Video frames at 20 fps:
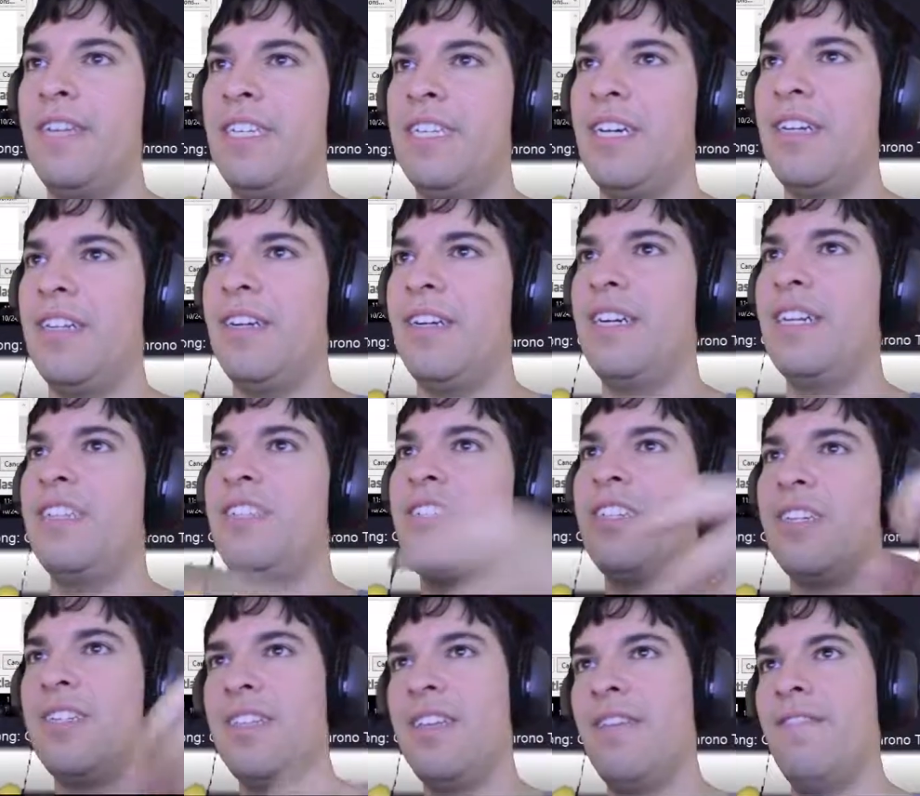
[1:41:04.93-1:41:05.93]
other. It's
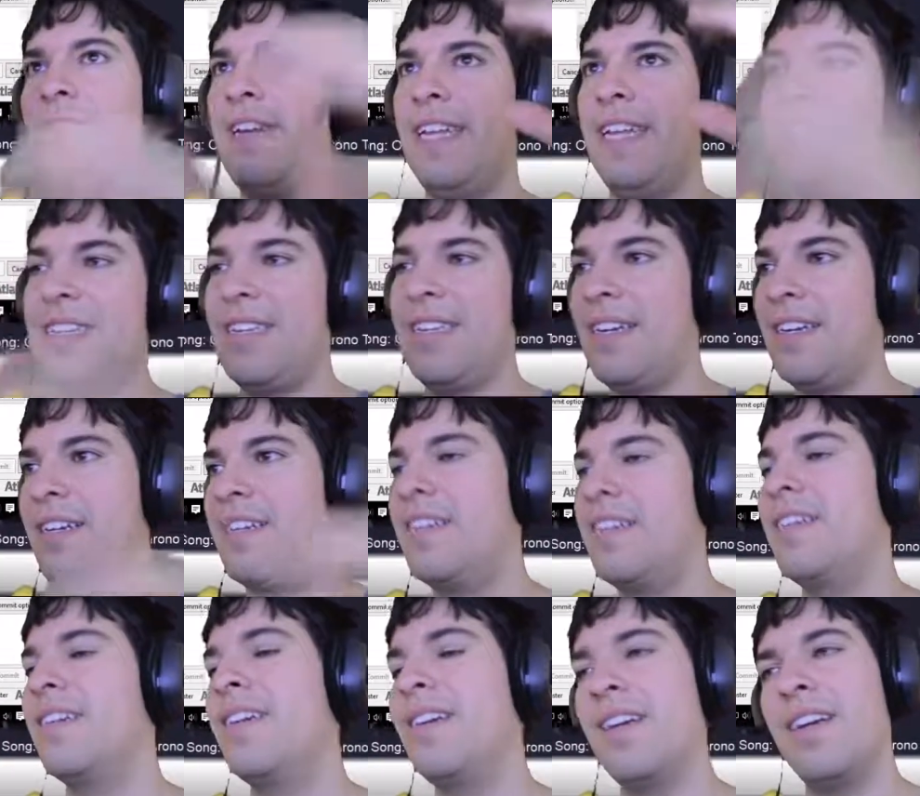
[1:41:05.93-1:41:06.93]
just the events that are...
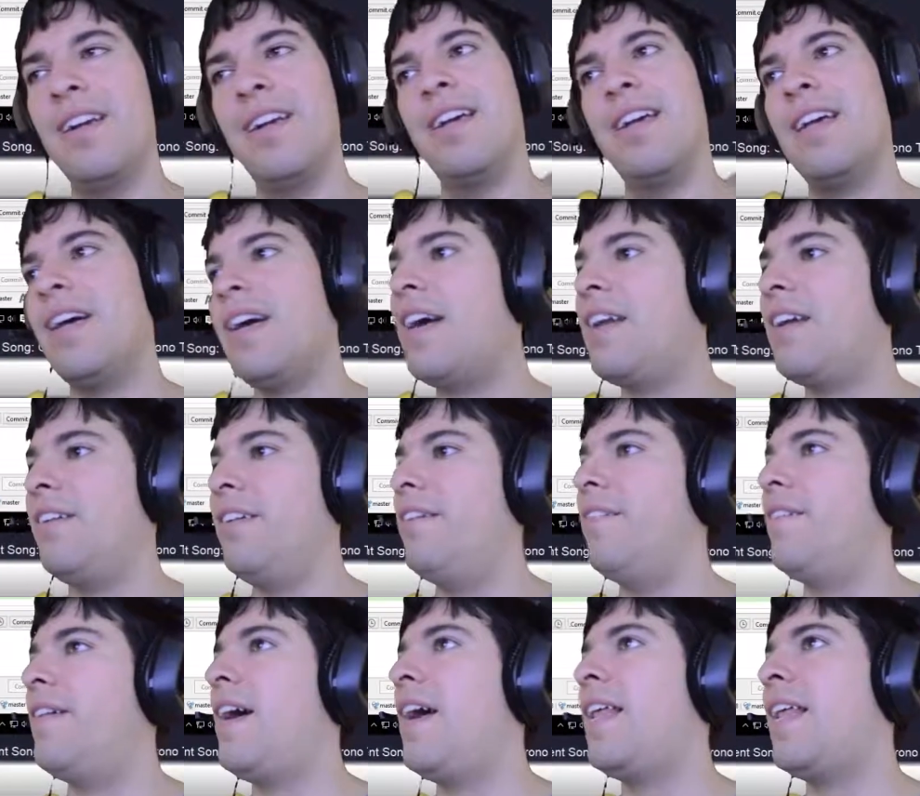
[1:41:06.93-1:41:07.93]
I don't know.
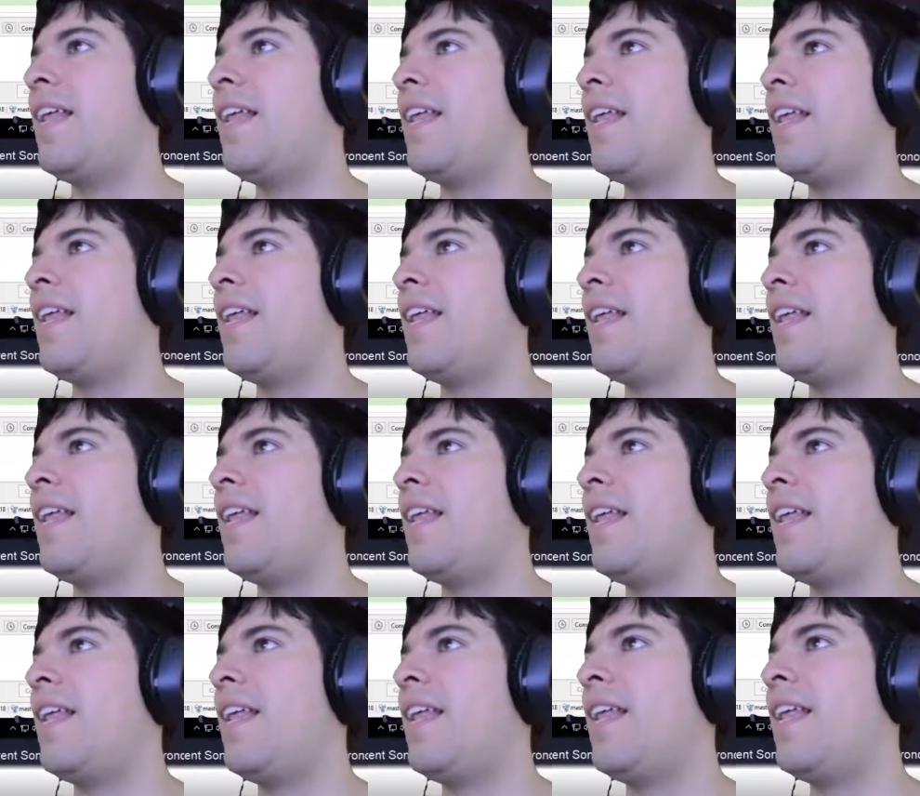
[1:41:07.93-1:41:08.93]
I like it. I
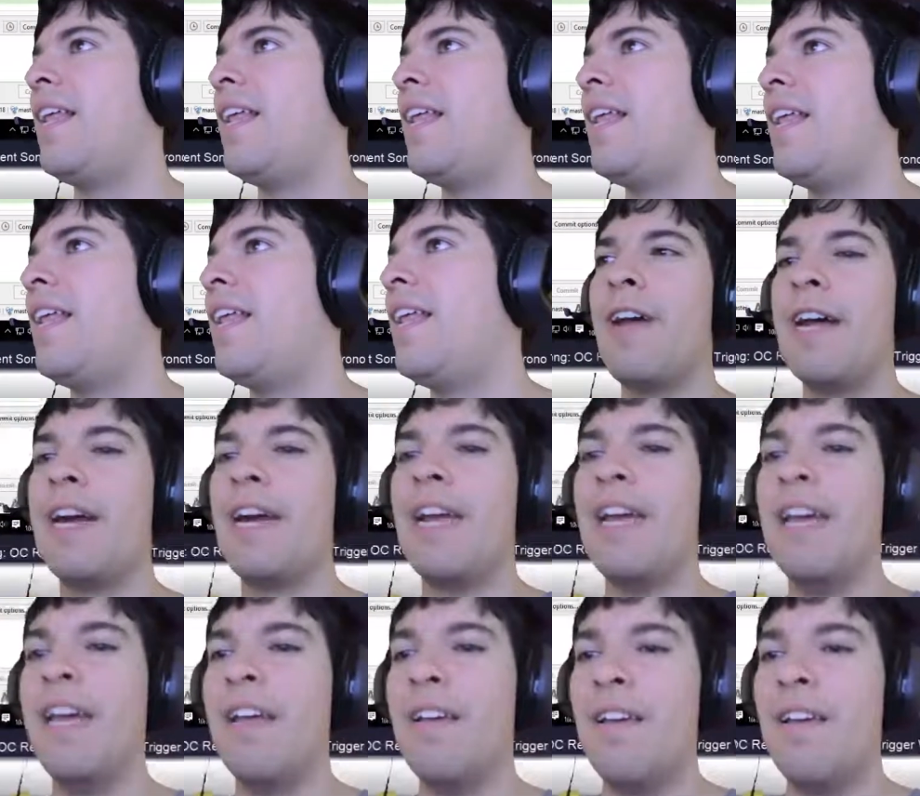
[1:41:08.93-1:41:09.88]
find that a very...